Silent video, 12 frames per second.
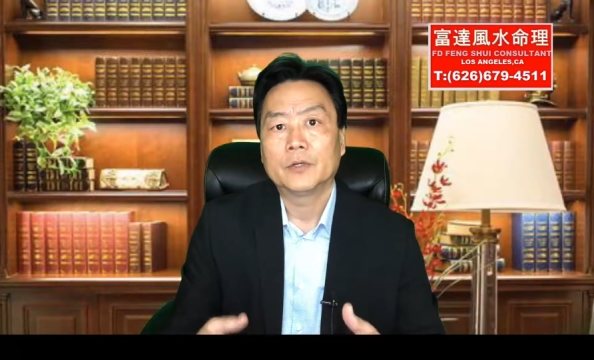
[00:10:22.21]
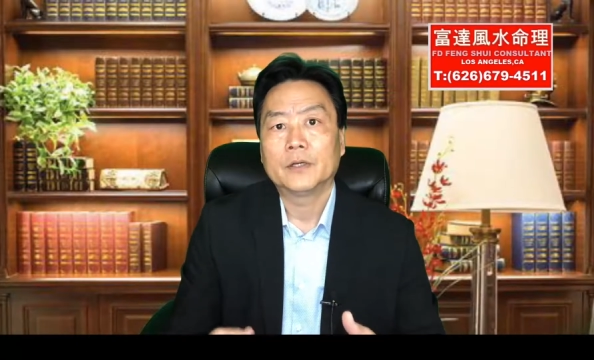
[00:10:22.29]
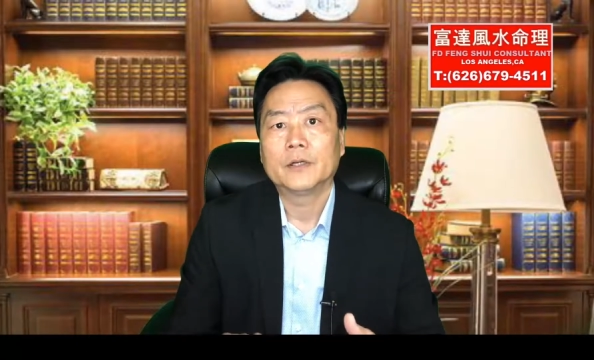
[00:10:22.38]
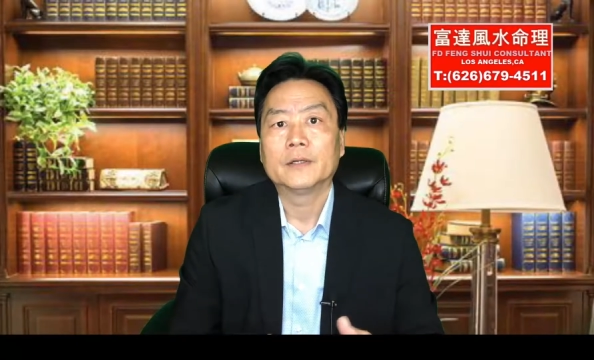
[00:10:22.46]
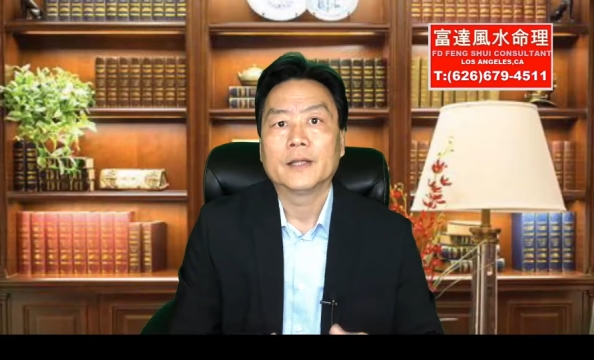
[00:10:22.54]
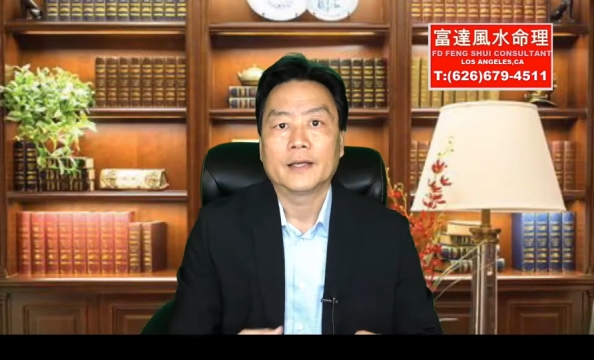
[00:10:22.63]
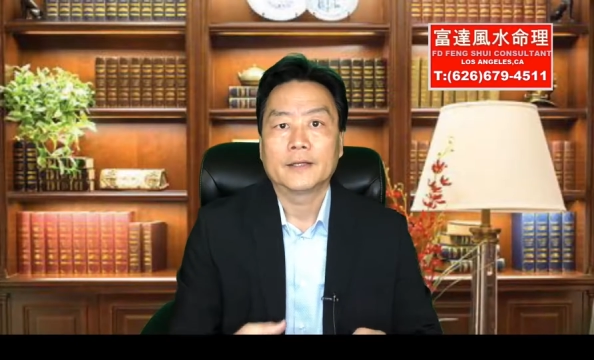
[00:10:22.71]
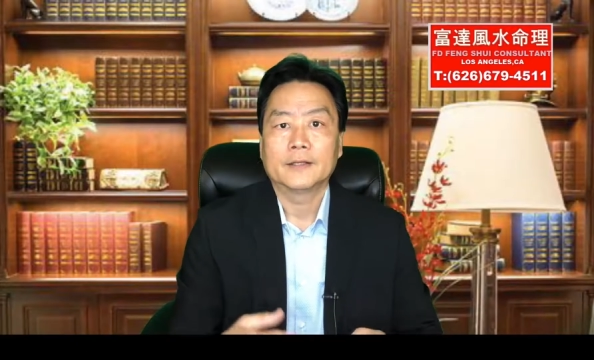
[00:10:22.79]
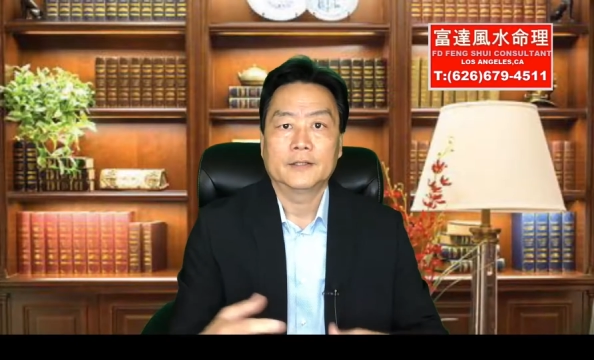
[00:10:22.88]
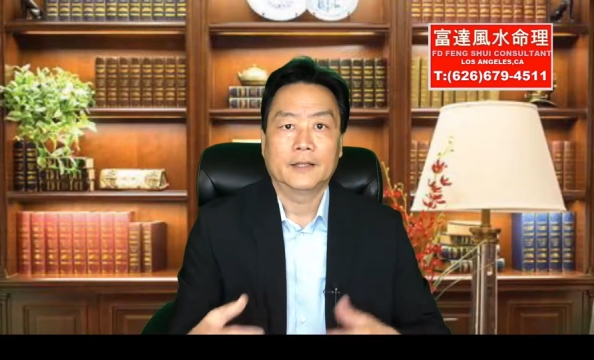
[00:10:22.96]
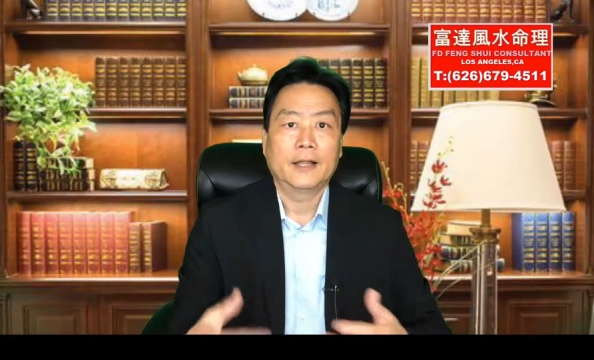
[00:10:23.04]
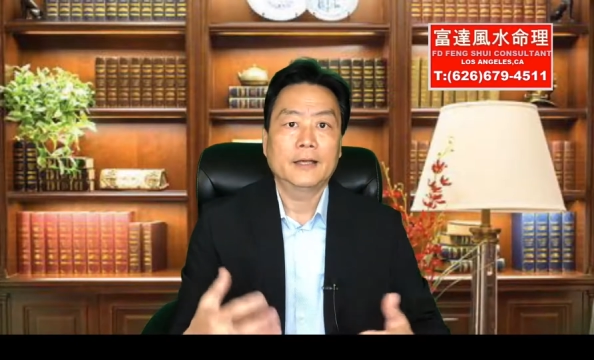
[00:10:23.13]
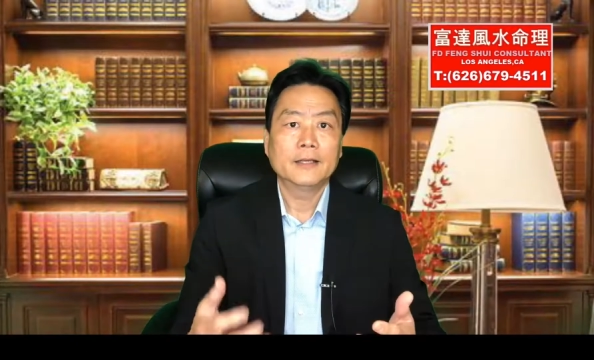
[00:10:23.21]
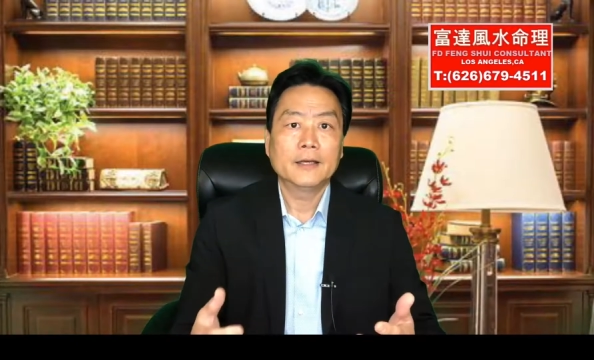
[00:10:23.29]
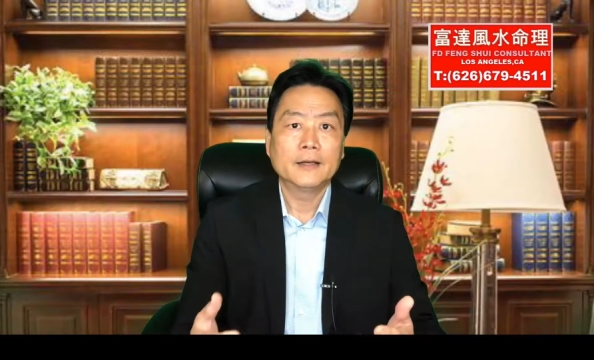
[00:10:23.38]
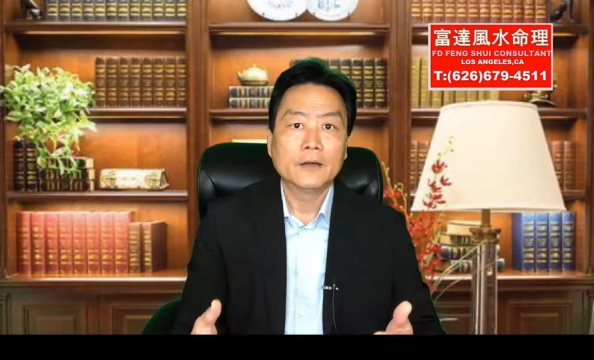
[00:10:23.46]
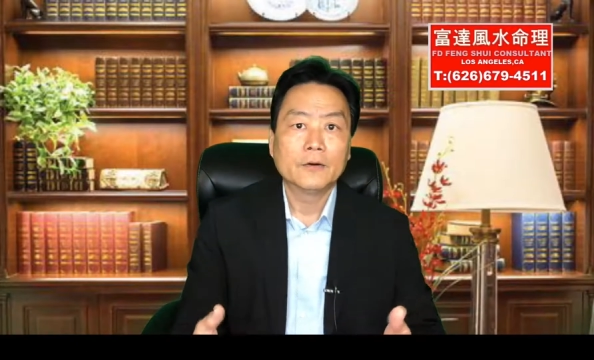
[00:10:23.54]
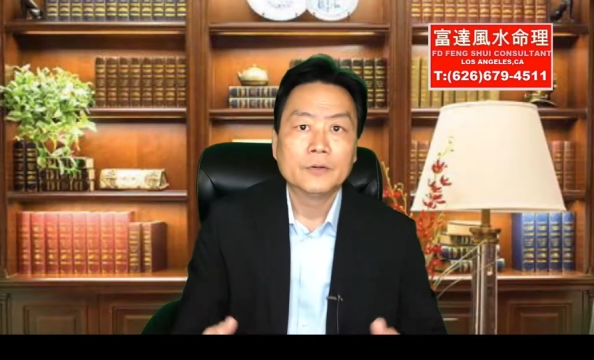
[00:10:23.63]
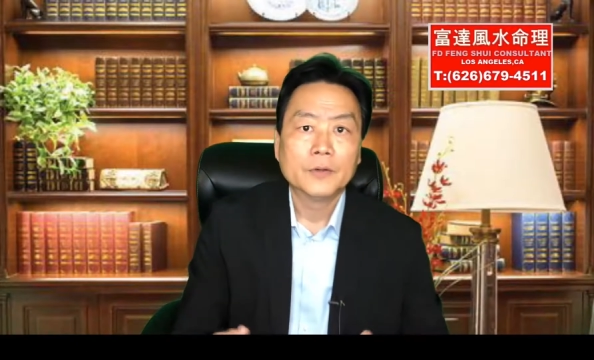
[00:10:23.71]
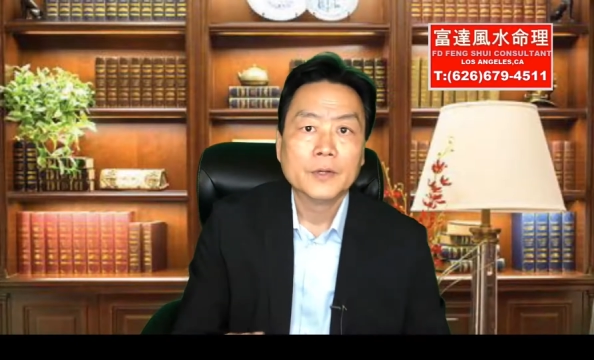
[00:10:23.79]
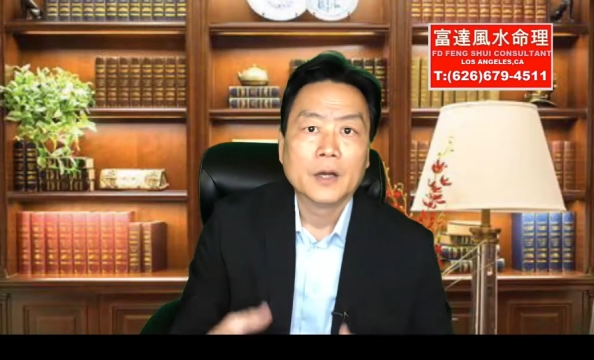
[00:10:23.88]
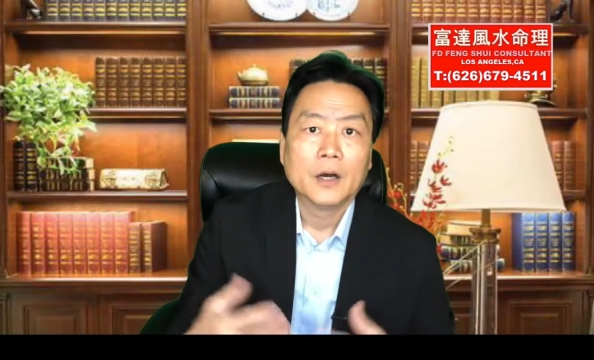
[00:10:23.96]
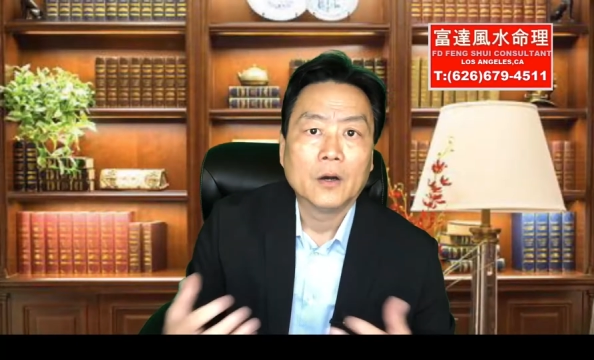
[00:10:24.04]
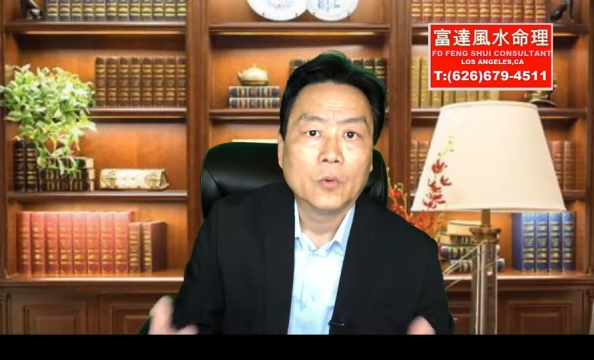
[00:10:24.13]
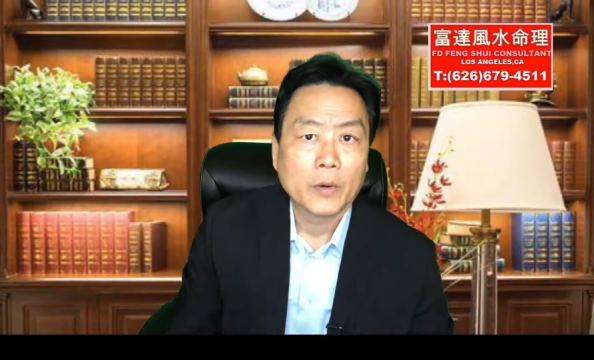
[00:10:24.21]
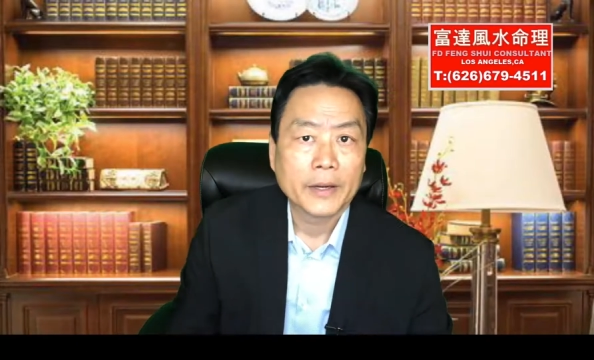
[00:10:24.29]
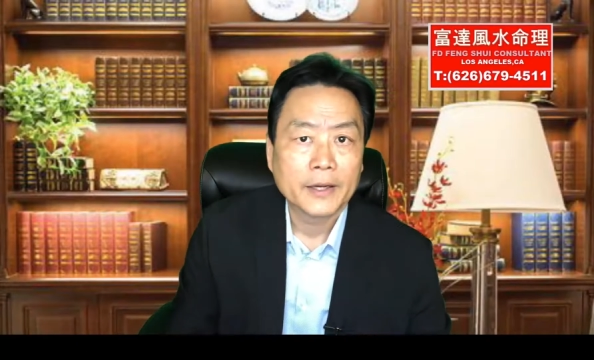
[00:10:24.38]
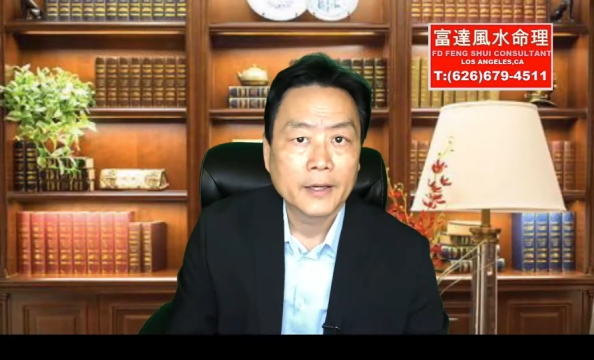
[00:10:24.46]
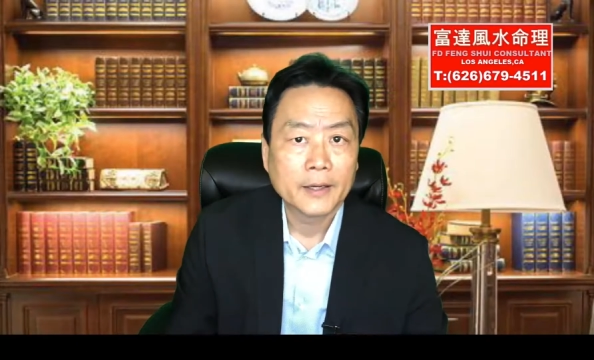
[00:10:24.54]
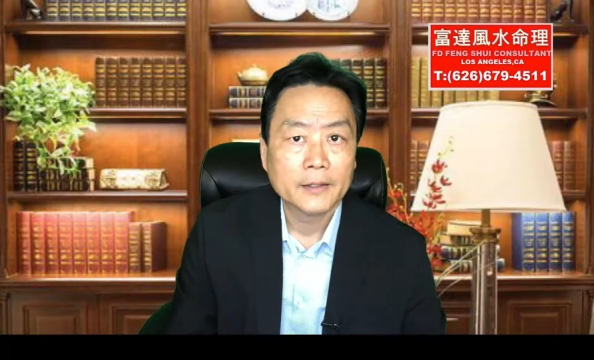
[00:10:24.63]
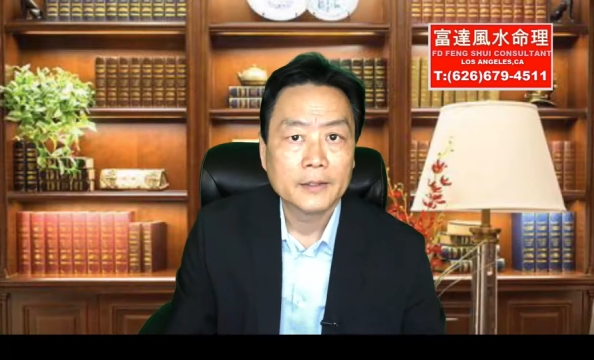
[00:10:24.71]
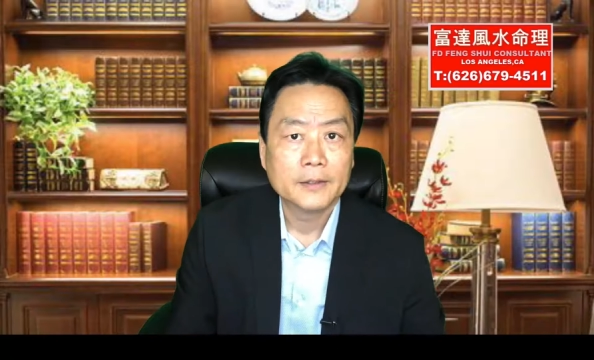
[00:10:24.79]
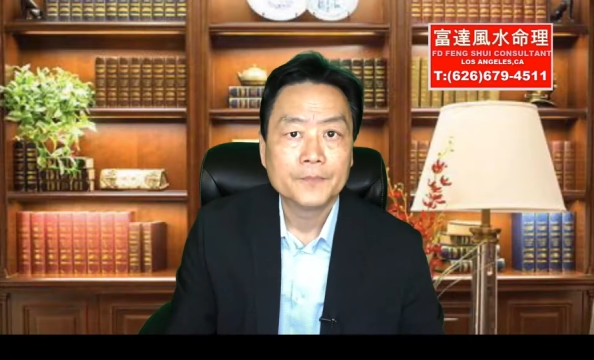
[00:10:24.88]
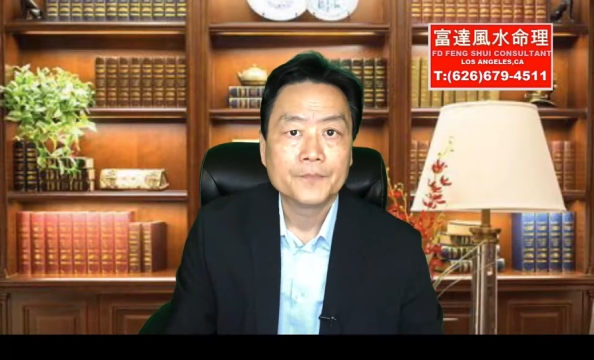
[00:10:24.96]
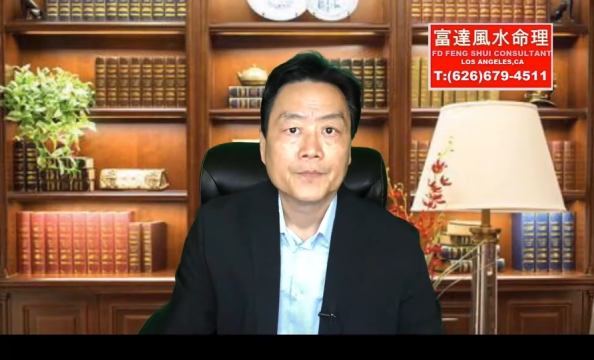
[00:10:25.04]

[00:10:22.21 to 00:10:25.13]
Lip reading: like a light yellow, white color,